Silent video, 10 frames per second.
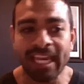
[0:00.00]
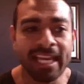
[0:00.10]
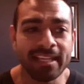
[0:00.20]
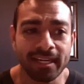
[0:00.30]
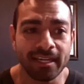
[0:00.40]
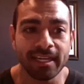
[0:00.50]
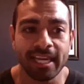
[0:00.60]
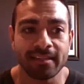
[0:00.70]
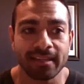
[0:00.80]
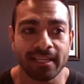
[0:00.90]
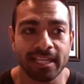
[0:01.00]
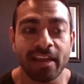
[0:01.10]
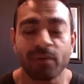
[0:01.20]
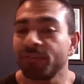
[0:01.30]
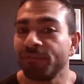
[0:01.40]
And
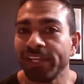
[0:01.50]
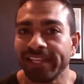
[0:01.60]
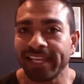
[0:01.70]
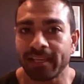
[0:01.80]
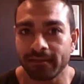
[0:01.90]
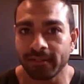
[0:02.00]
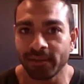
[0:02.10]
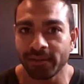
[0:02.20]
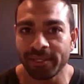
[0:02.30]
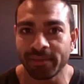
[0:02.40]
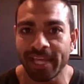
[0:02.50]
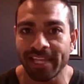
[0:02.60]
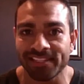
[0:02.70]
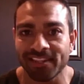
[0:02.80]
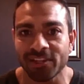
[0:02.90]
I was feeling it. You know what I mean? When that
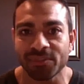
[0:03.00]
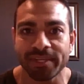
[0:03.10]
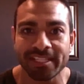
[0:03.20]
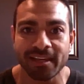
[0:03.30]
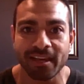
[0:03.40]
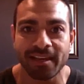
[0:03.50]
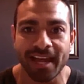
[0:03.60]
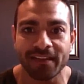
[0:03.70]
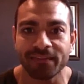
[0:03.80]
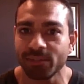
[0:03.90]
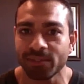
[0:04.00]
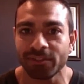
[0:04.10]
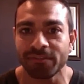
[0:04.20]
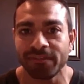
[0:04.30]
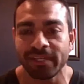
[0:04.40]
testosterone gets cut in half, you start
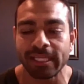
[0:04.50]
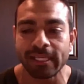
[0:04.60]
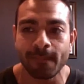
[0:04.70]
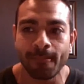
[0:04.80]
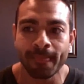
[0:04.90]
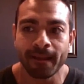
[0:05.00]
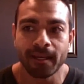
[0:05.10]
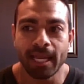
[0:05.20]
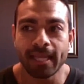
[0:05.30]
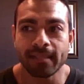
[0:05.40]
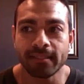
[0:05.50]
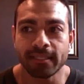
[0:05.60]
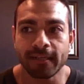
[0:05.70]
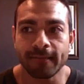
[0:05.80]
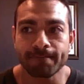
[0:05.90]
to feel it. And
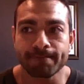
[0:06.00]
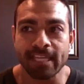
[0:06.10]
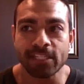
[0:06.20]
so